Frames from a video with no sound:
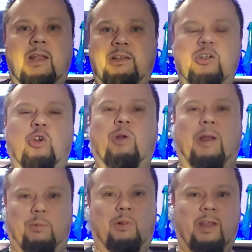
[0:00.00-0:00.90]
These are
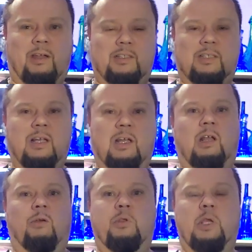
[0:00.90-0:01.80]
great players.
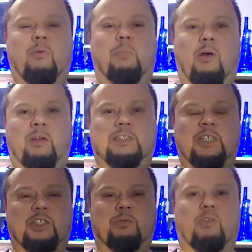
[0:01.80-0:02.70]
When you have a blowing
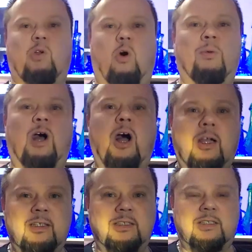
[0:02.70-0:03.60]
session with Coleman
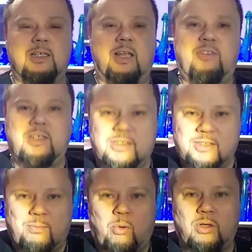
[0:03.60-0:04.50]
Hawkins, this is
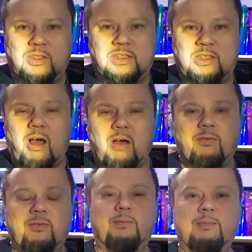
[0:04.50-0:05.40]
important
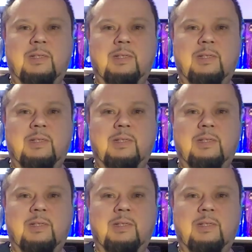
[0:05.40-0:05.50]
stuff.